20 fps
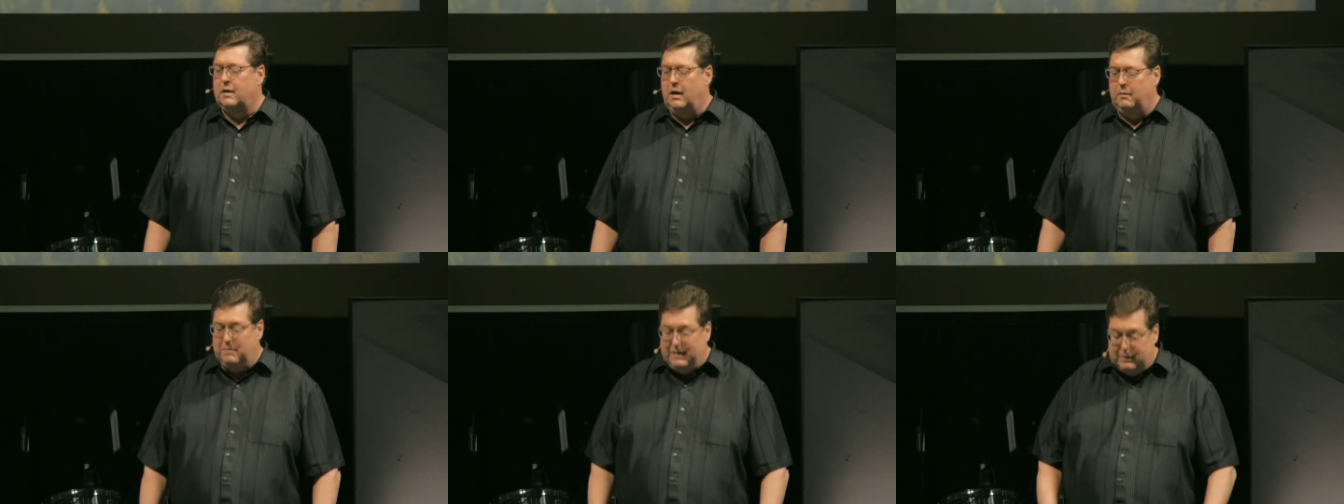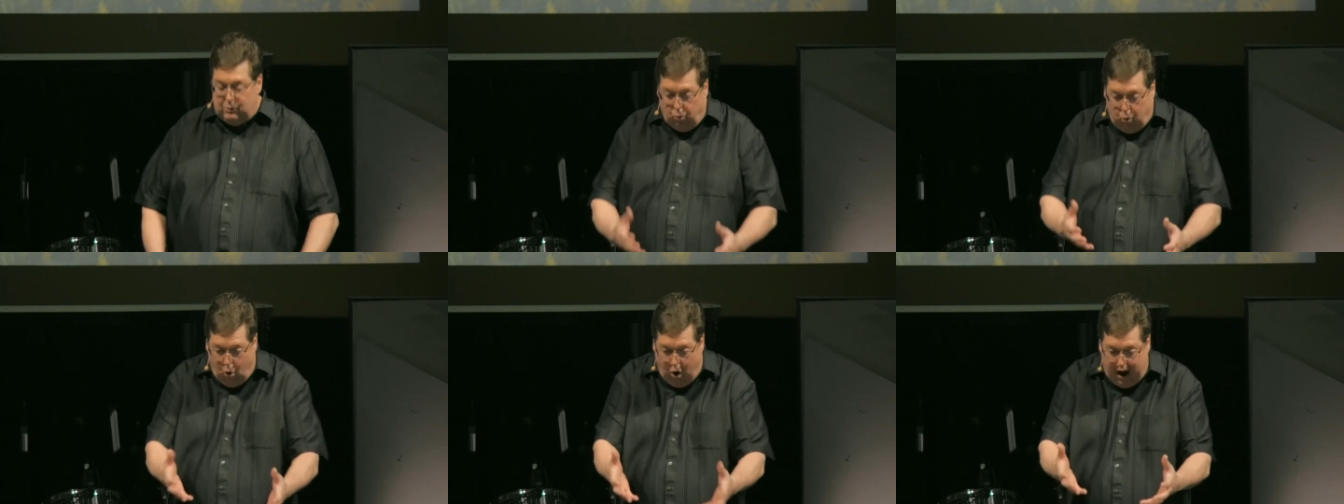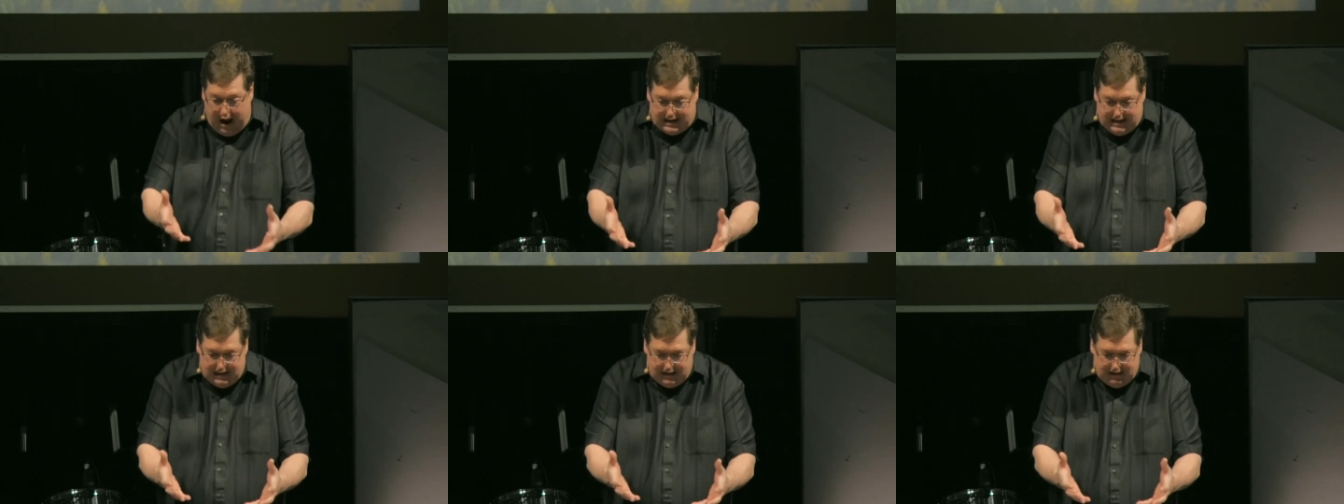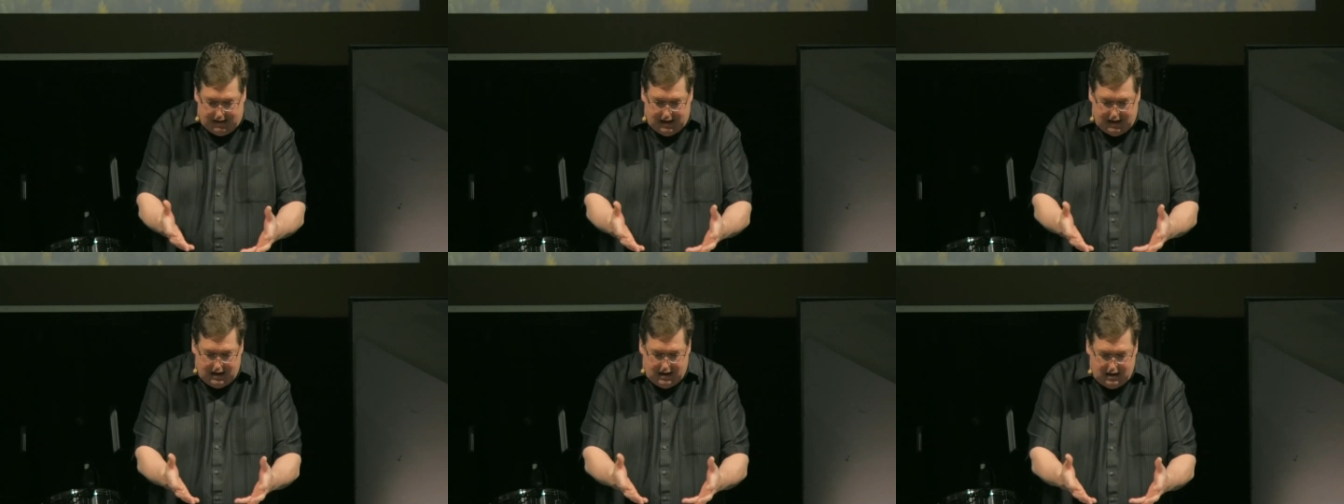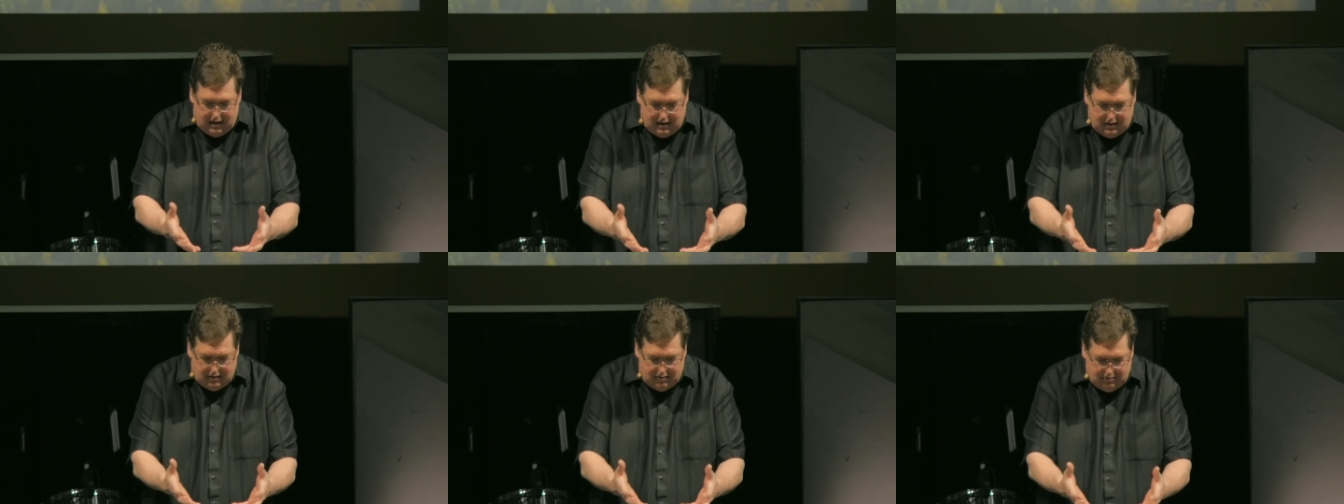I mean one
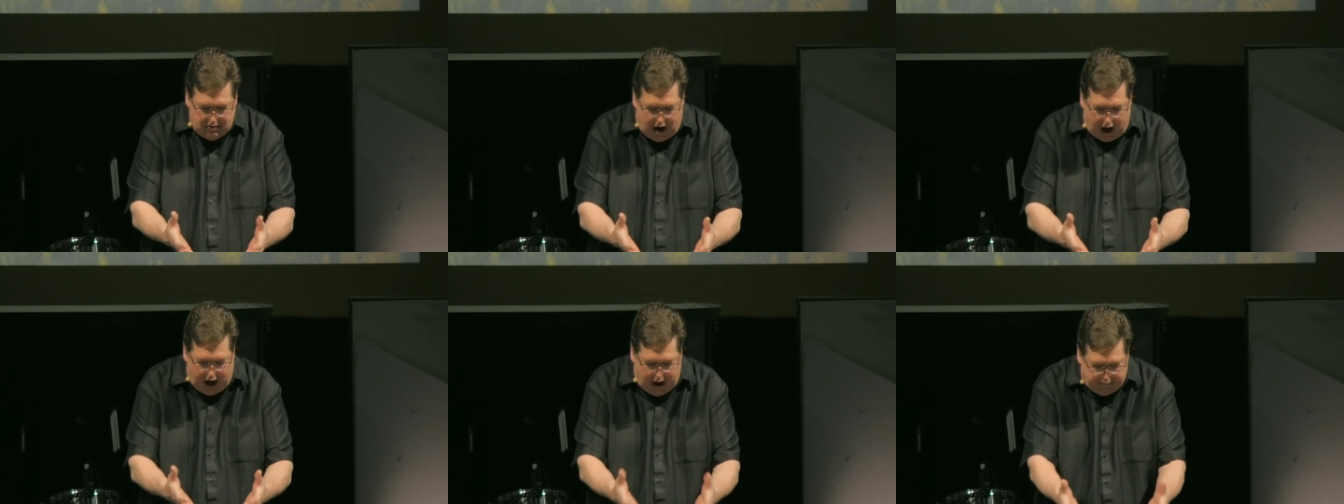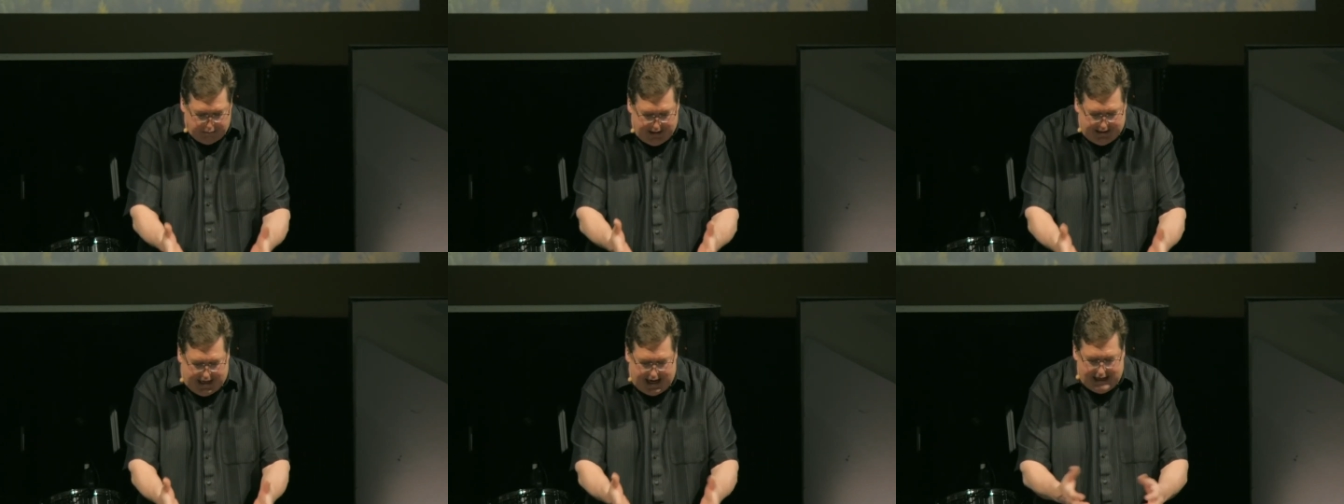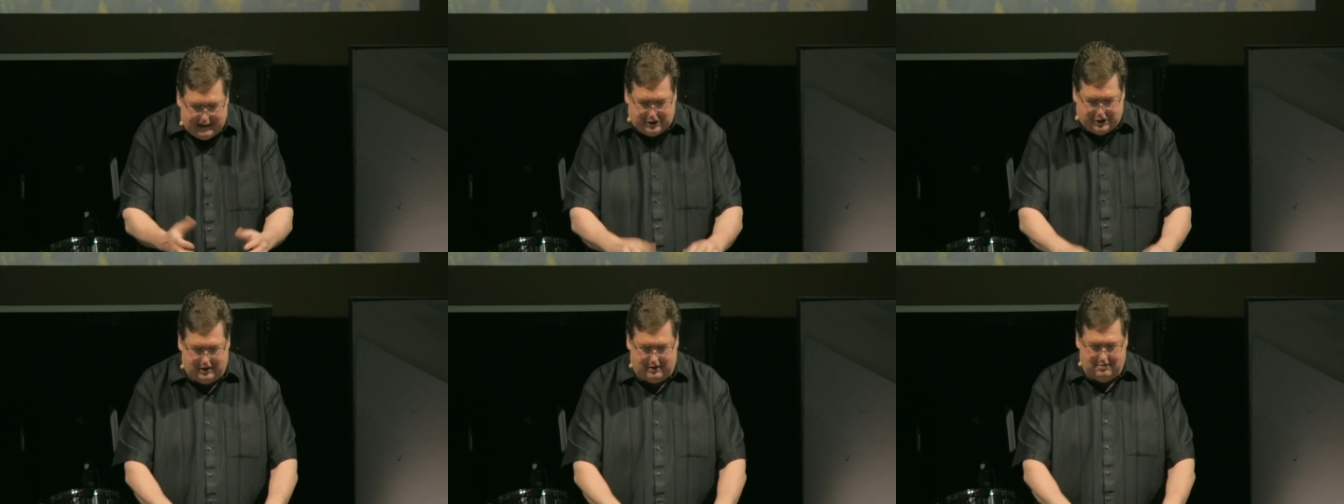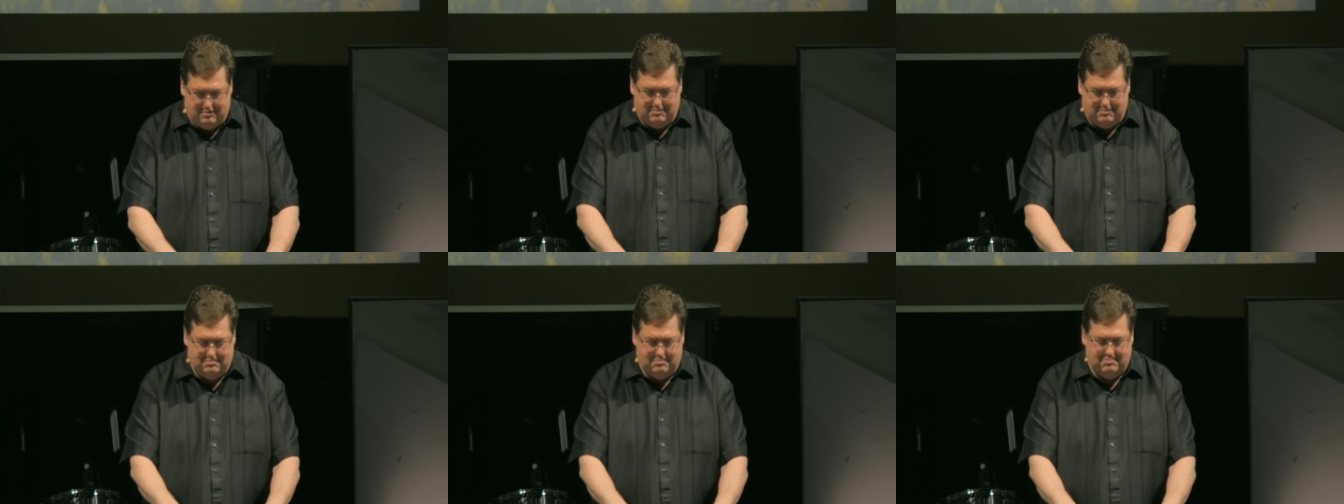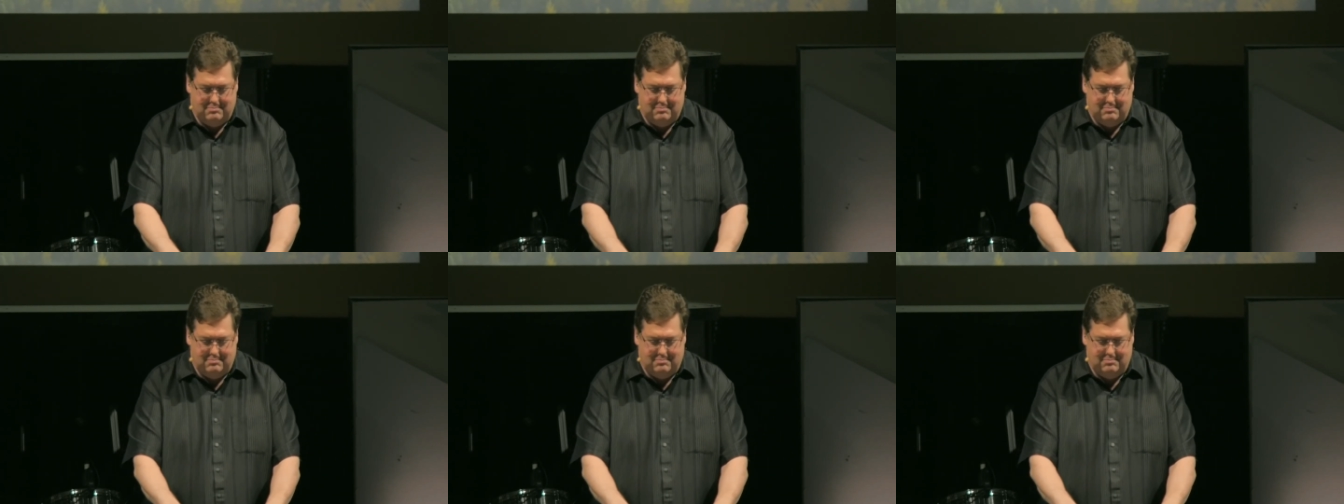obligation